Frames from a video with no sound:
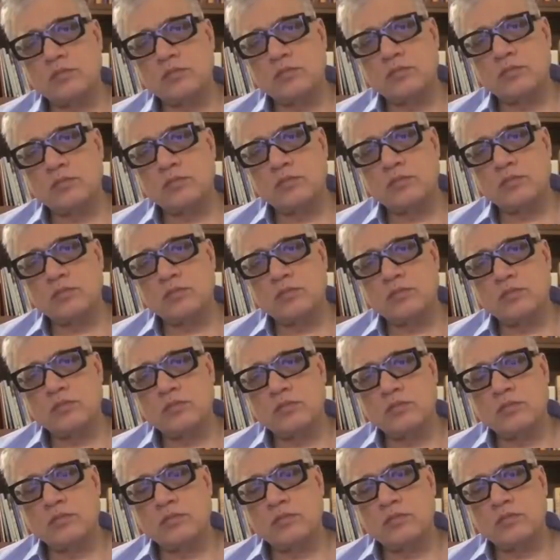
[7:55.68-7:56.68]

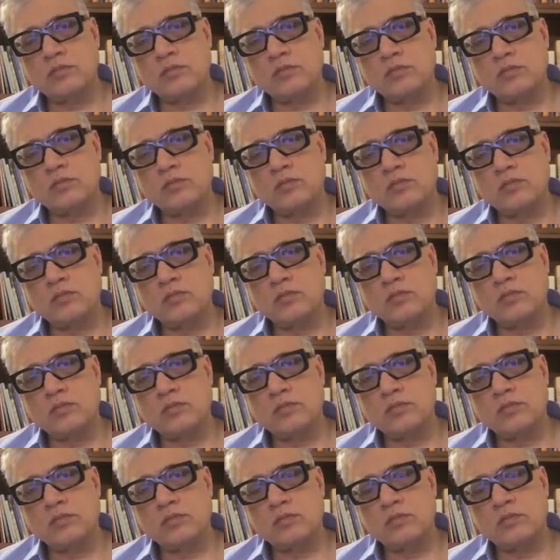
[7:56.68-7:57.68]

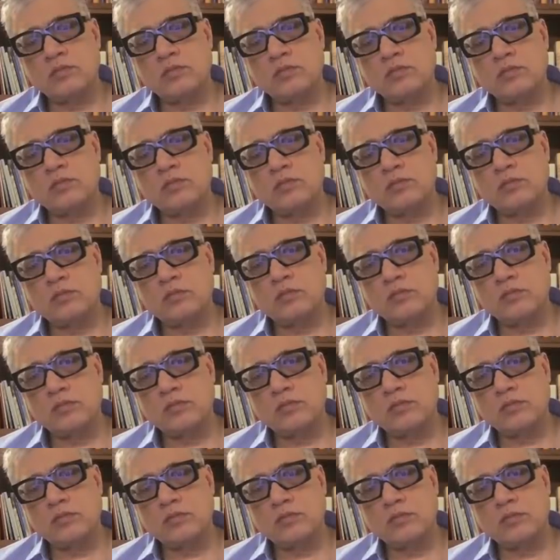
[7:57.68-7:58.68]

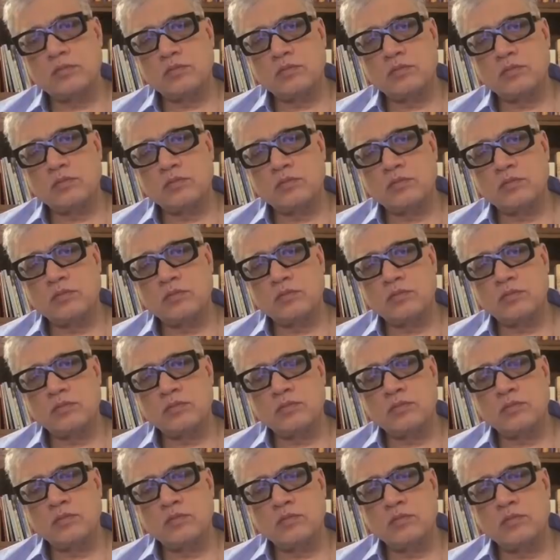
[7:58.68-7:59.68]

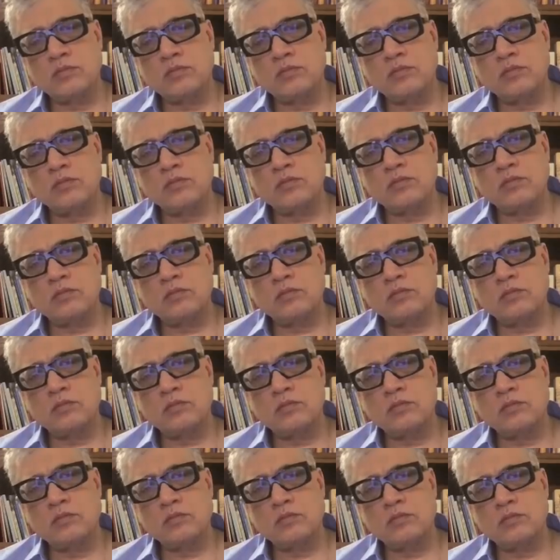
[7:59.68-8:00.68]

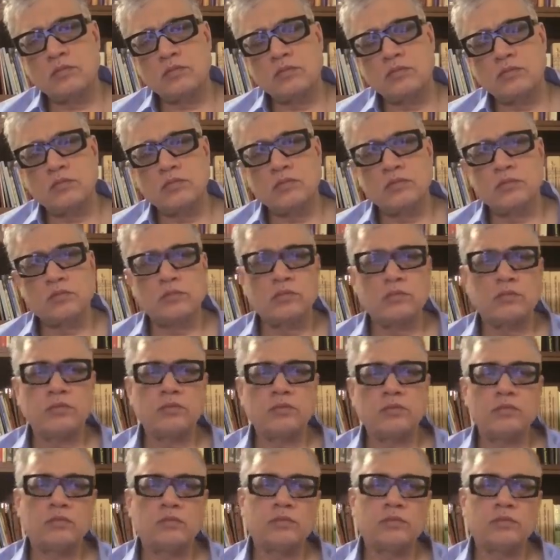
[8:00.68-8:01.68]

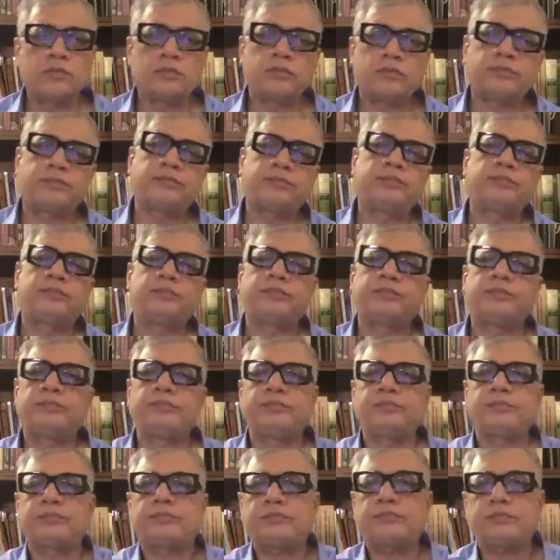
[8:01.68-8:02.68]

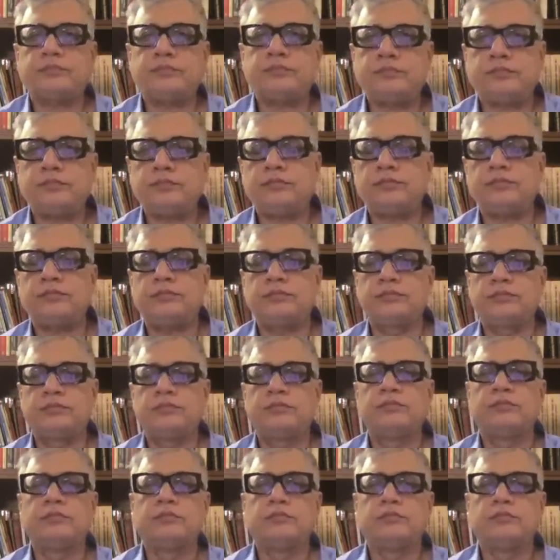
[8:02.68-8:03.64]
[no speech]